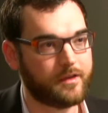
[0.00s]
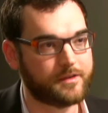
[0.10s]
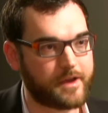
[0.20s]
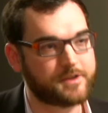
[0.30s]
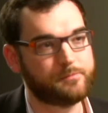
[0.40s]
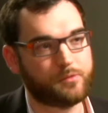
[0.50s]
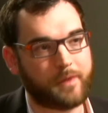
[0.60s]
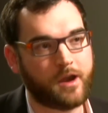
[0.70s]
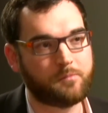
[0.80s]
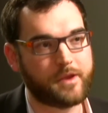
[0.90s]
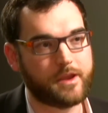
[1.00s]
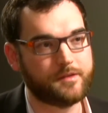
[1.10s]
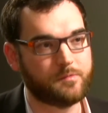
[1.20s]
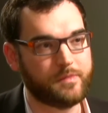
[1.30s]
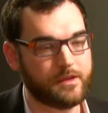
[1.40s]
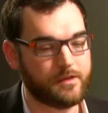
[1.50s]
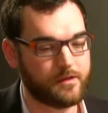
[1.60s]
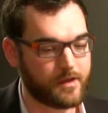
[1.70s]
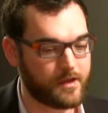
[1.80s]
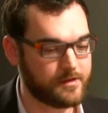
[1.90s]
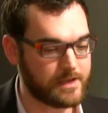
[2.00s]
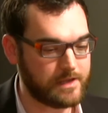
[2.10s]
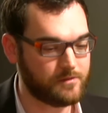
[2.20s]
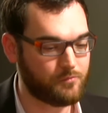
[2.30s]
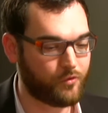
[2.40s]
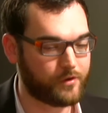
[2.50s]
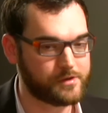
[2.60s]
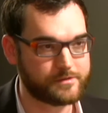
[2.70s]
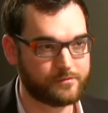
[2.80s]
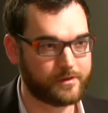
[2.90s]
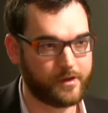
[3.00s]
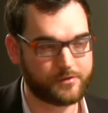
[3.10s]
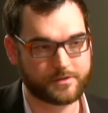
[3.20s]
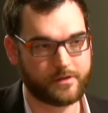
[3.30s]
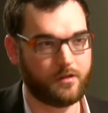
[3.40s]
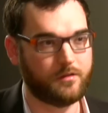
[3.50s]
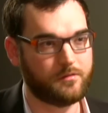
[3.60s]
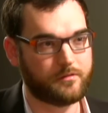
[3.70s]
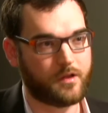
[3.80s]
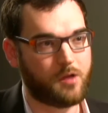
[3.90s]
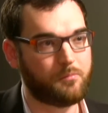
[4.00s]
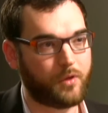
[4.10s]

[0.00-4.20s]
has actually prepared me to be an even more useful and interesting um,